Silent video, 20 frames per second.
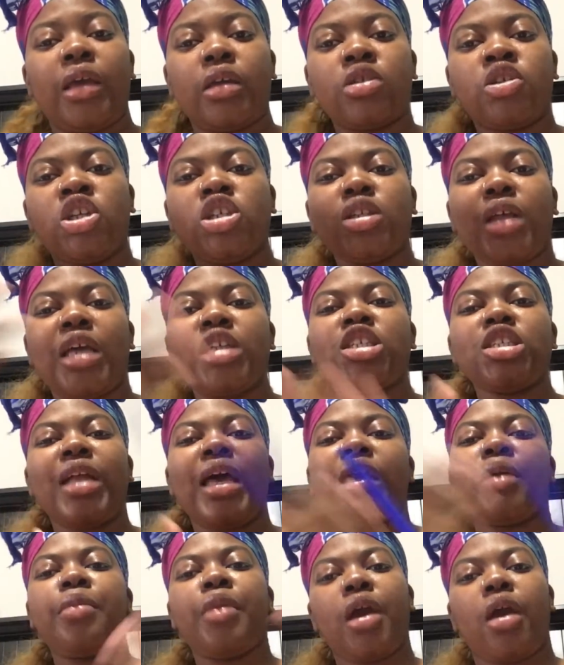Just
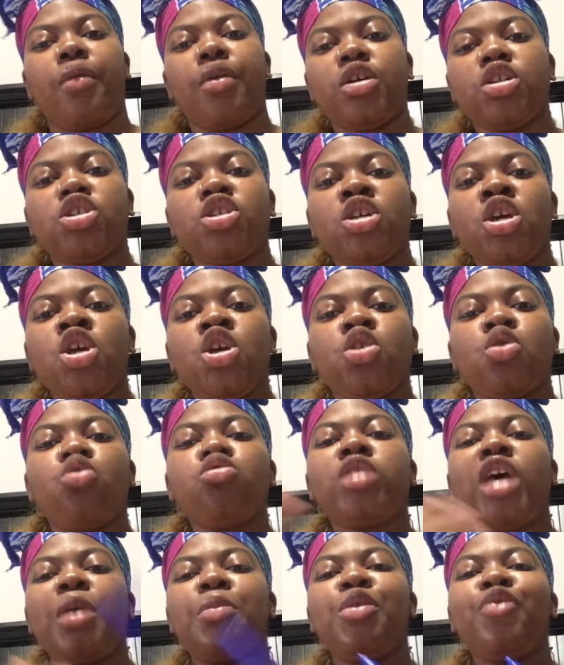like marriage, you
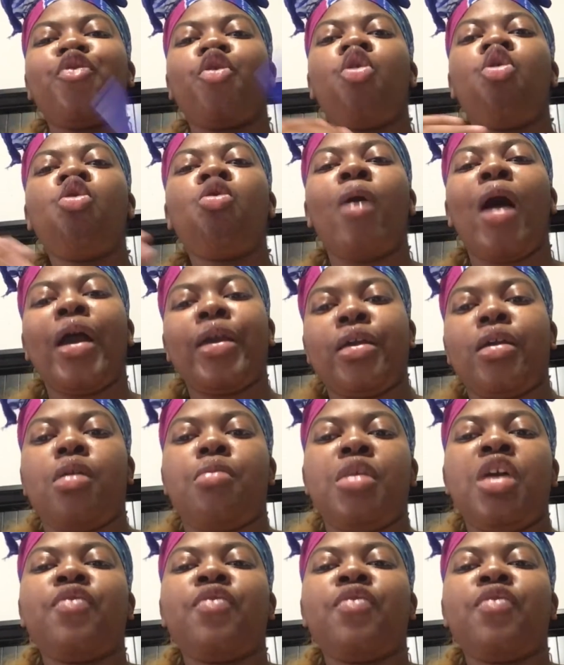take me for who I am.